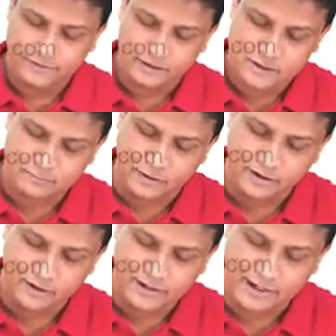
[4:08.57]

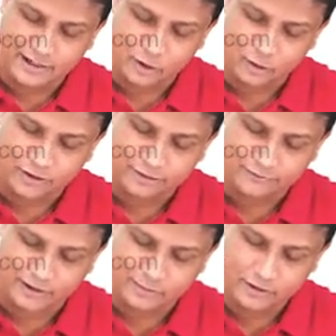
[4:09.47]
Spiral ganglion, the
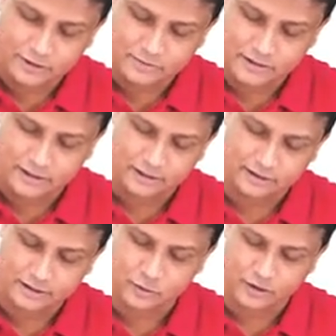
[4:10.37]
fibers present in
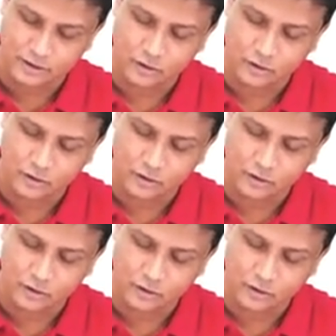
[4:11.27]
this one